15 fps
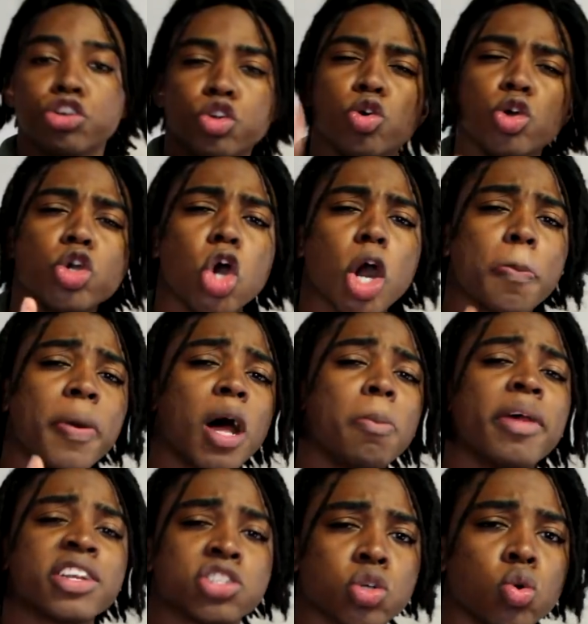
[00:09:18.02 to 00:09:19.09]
New York
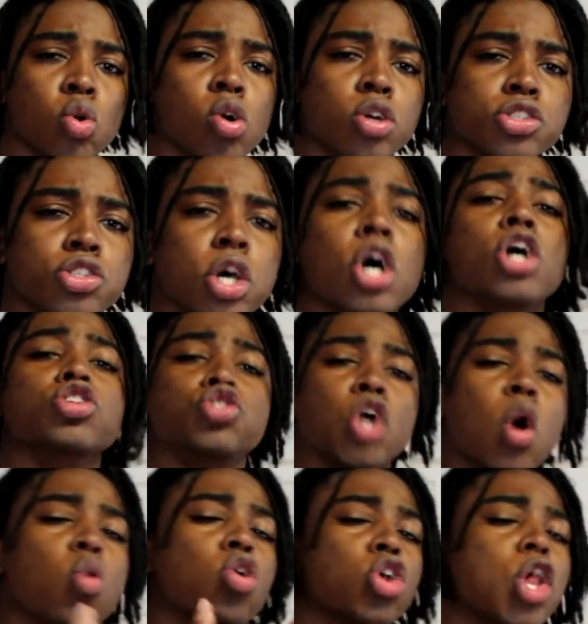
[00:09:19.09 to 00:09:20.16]
public schools
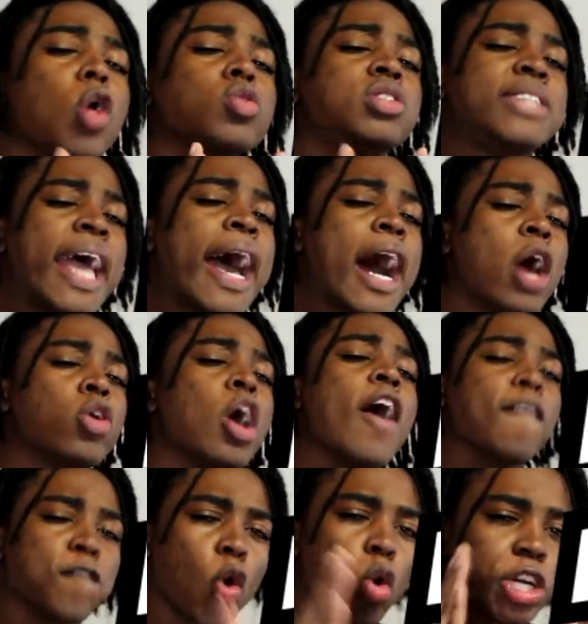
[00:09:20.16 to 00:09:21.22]
don't close
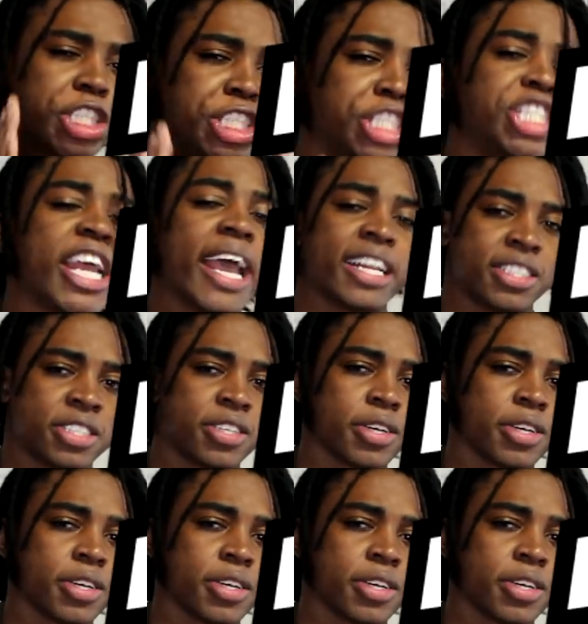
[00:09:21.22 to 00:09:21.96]
down for shit.